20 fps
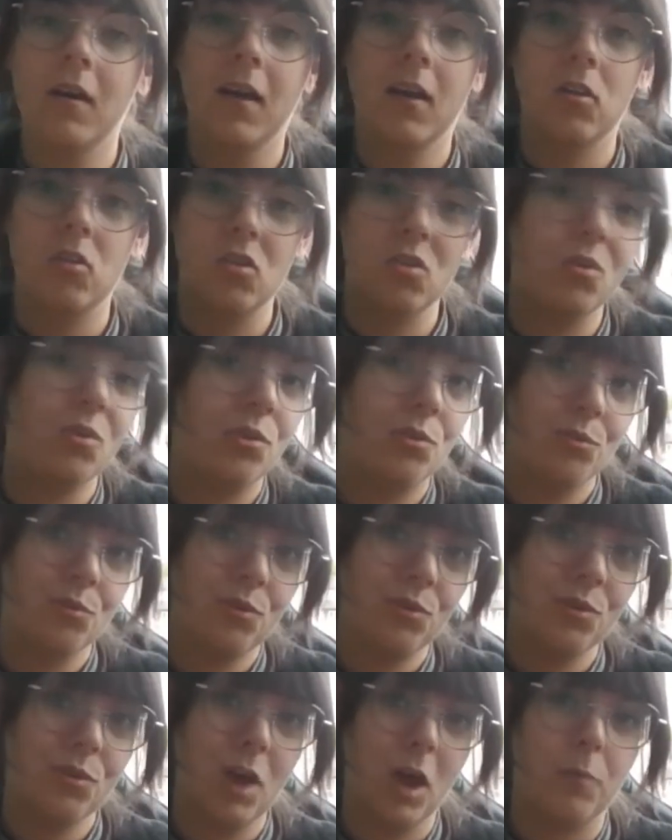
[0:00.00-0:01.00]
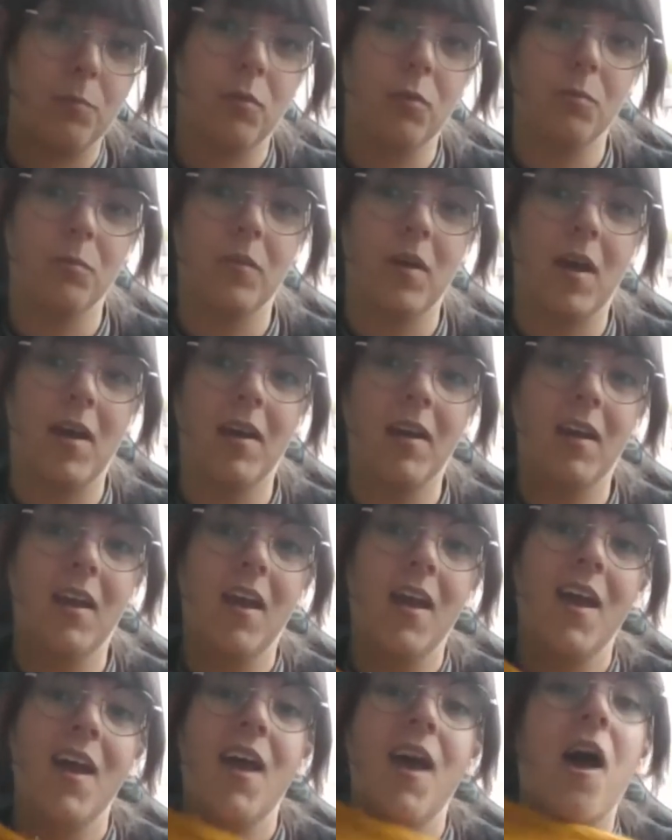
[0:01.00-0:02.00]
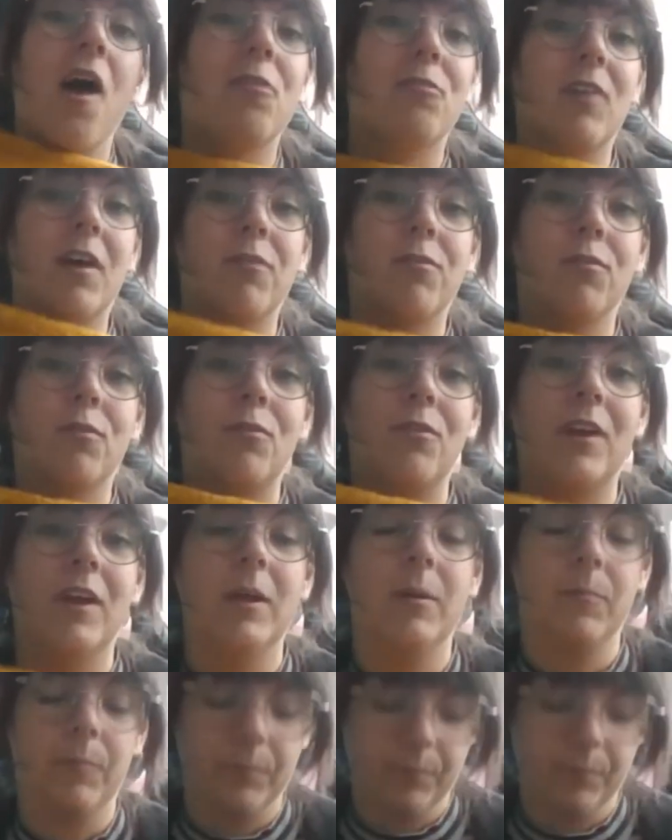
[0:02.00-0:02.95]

as usual up on my Ravelry.